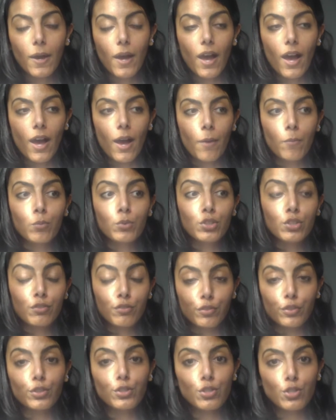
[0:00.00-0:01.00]
when you
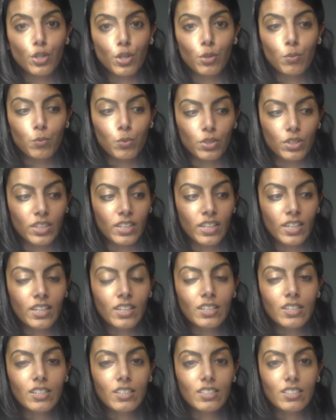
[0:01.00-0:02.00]
first start
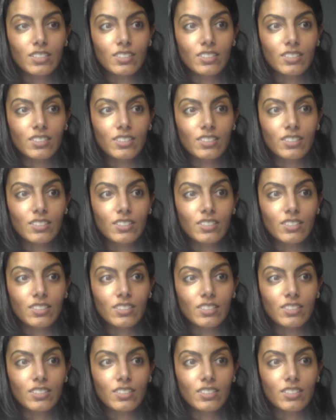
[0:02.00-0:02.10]
working